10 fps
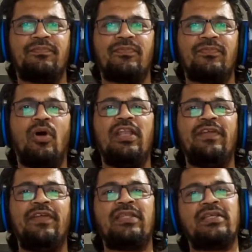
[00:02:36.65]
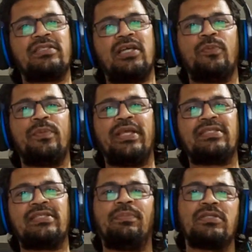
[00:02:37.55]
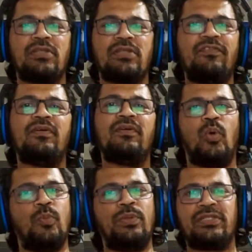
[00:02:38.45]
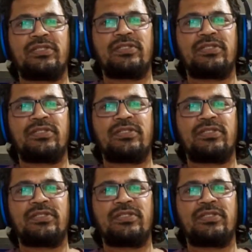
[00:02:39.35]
are going to be examples of open system.